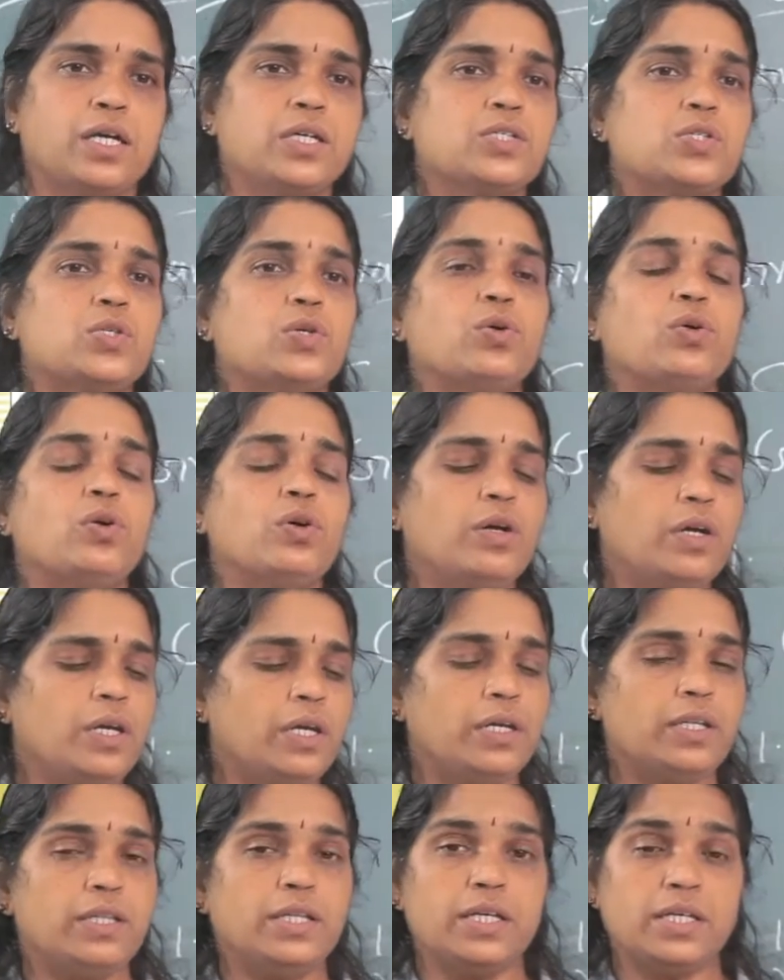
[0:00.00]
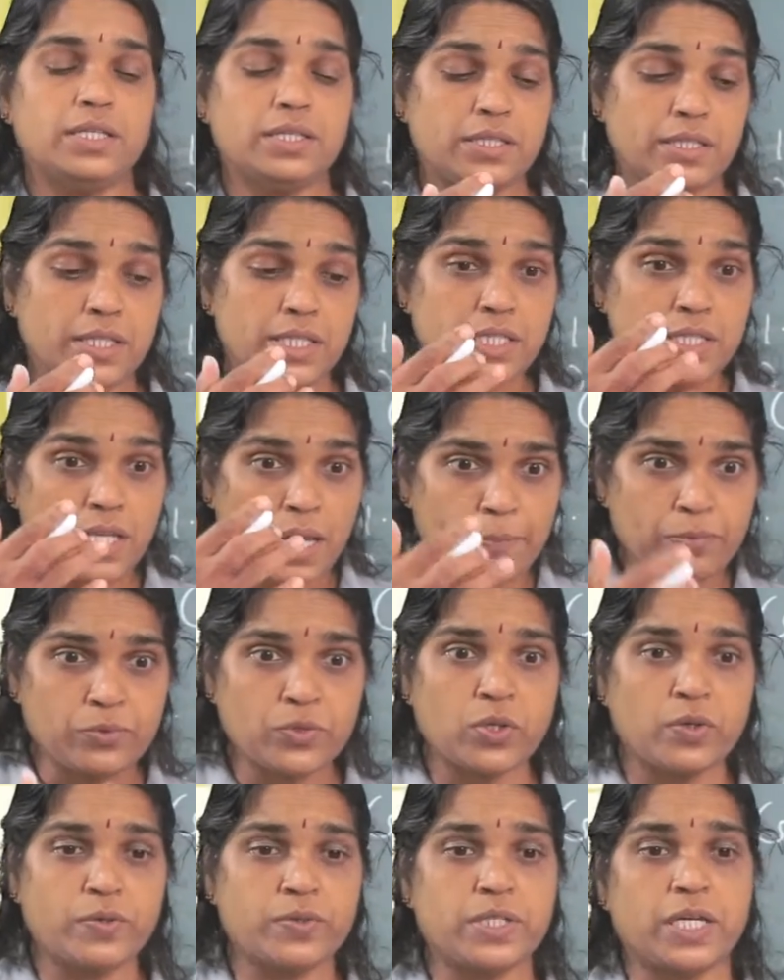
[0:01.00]
So these
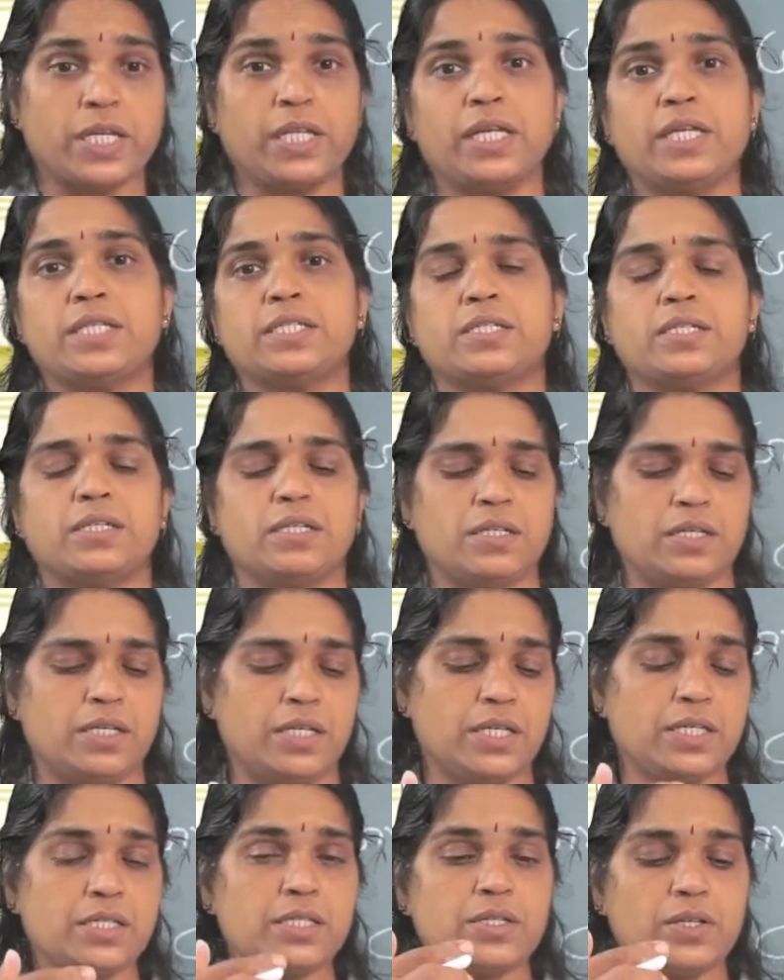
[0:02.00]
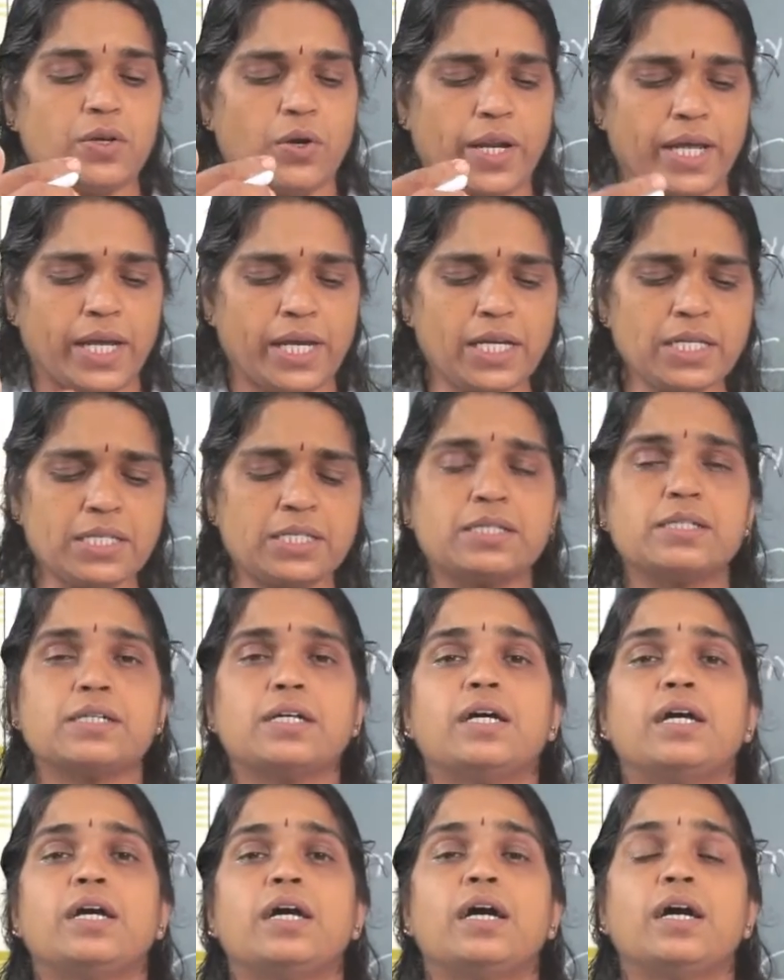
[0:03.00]
types of sentence is known as,
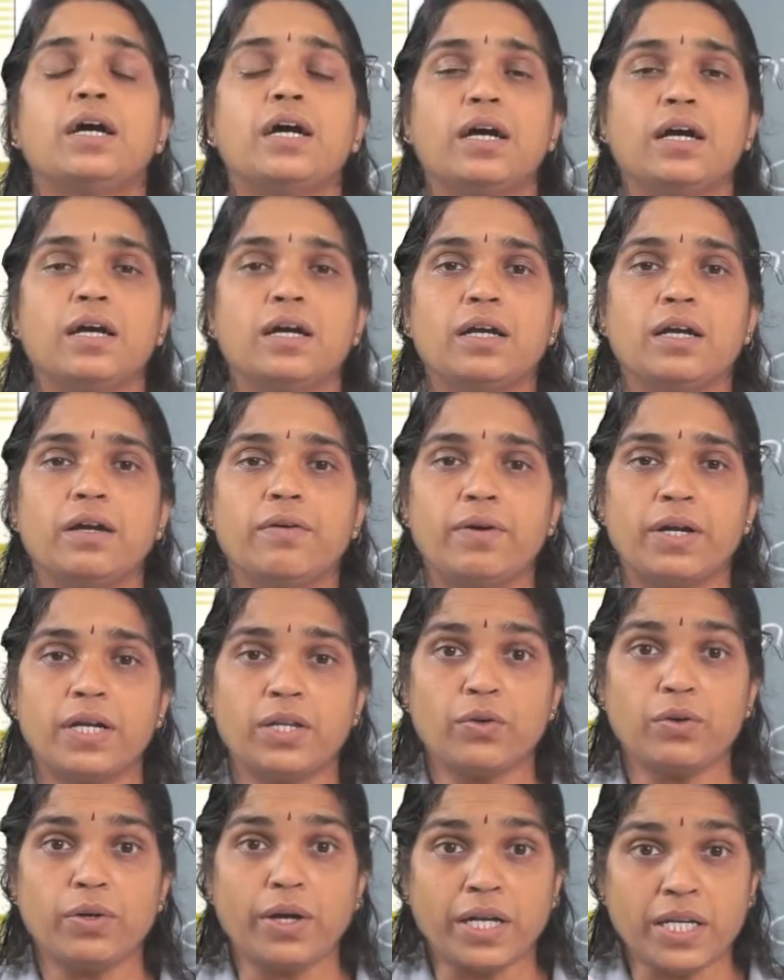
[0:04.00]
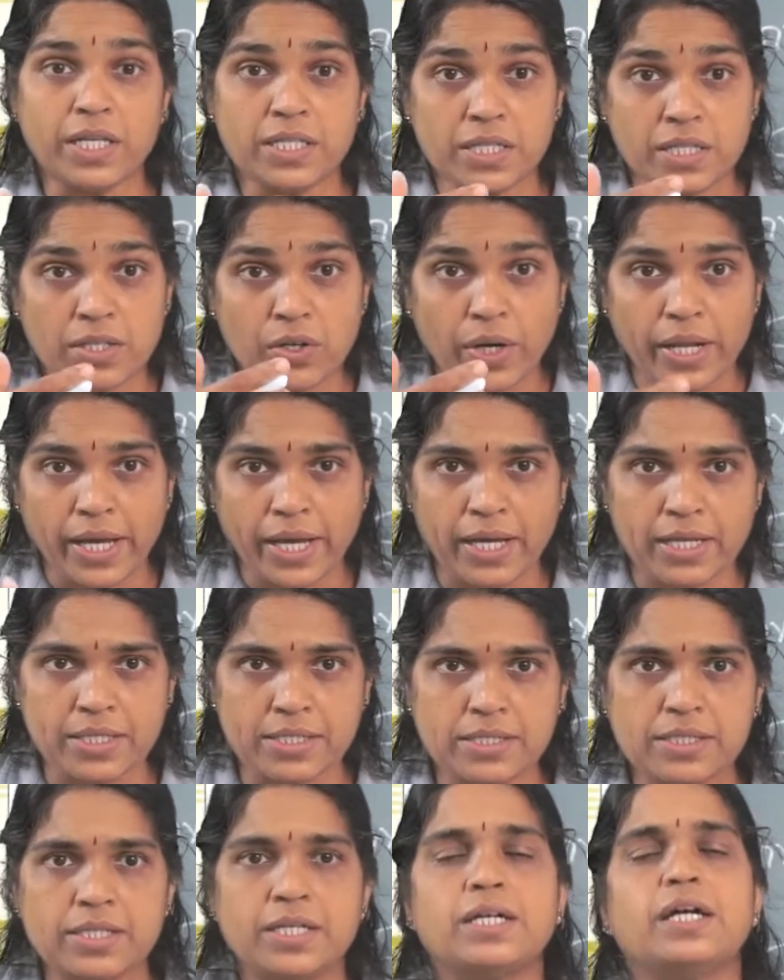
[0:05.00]
what is it known
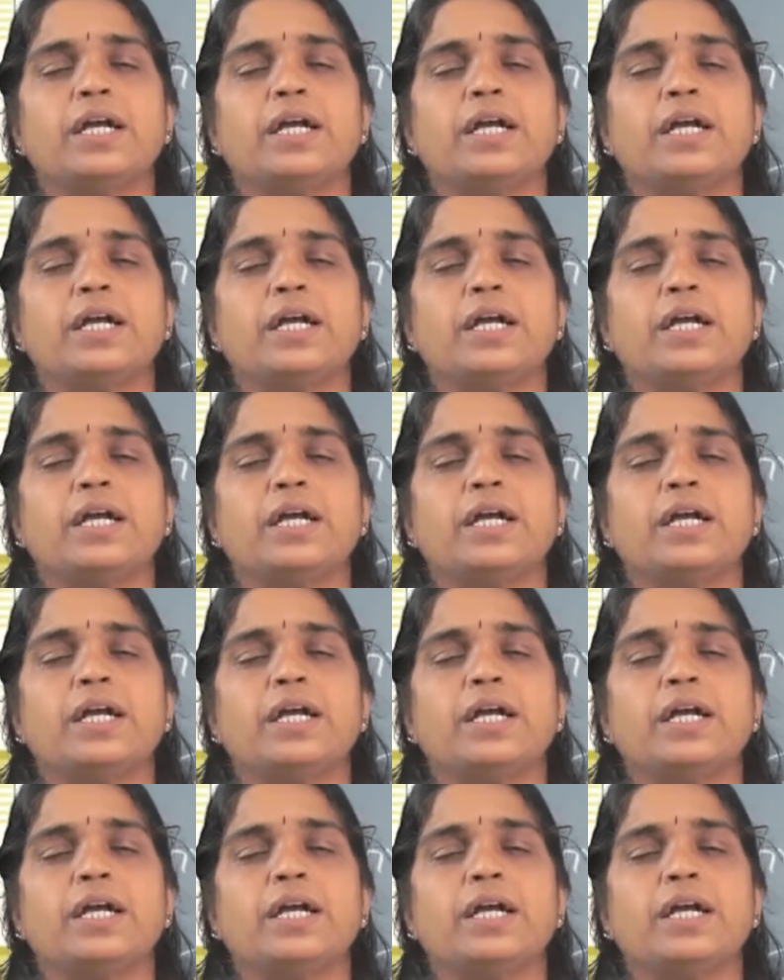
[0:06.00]
as?